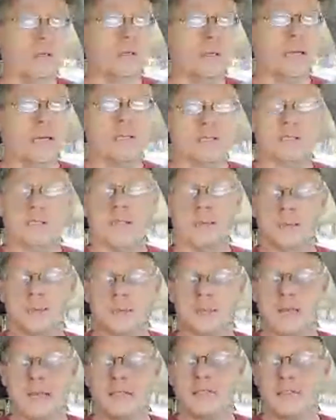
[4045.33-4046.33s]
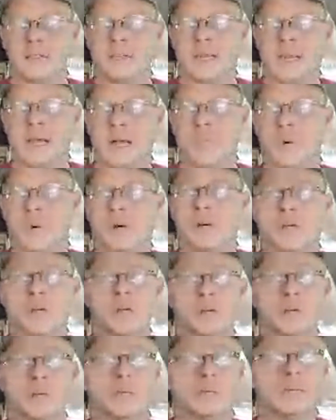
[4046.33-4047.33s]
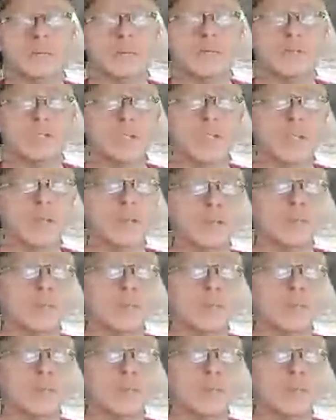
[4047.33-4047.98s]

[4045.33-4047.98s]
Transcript: Yeah, she was actually at work. She